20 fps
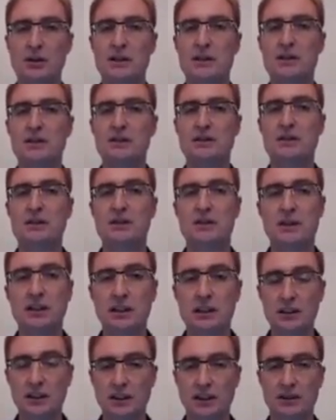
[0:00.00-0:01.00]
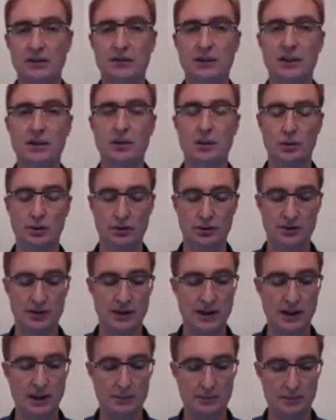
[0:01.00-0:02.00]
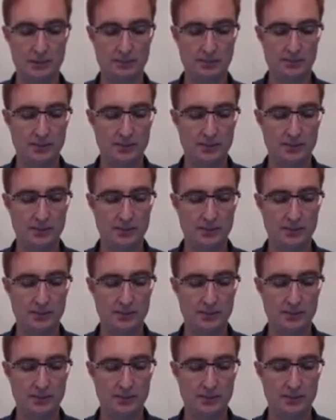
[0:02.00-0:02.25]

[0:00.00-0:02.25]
is the signaling for the call setup.